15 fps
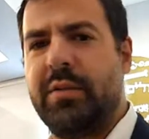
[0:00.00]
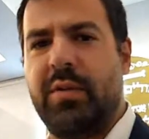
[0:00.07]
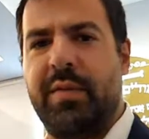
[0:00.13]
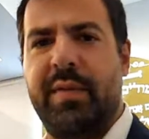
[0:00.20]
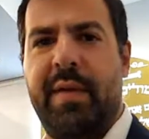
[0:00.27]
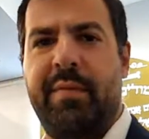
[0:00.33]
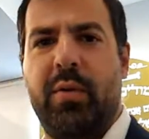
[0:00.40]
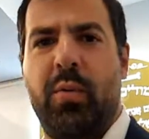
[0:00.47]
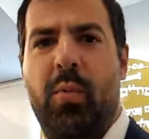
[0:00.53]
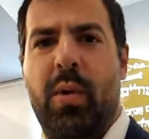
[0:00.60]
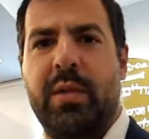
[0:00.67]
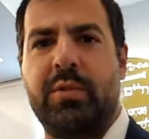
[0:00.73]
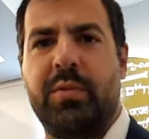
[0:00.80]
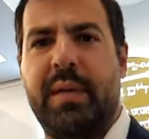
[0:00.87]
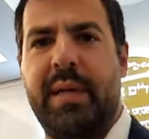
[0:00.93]
So if you're ever
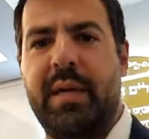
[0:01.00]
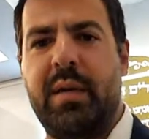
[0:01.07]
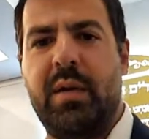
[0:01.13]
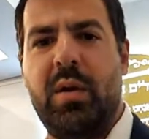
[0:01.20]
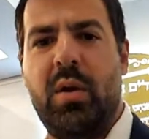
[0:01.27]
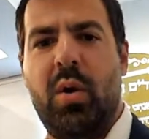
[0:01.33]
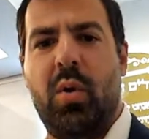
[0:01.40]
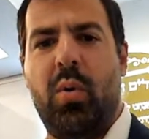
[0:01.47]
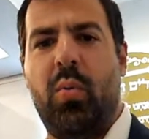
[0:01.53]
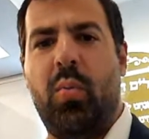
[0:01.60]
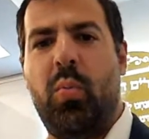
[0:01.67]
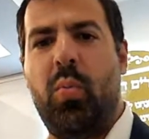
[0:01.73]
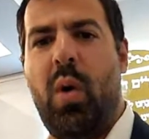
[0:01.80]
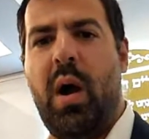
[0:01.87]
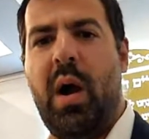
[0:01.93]
wondering
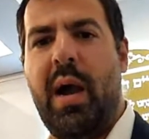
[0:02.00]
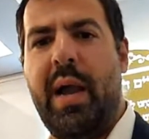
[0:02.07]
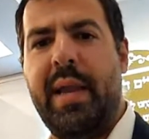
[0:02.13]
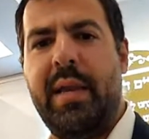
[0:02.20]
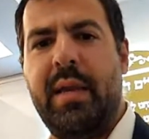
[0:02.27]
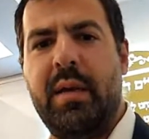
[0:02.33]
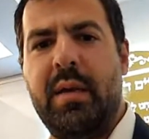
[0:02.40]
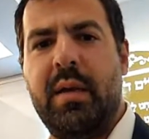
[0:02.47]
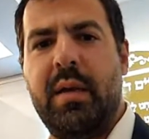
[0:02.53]
why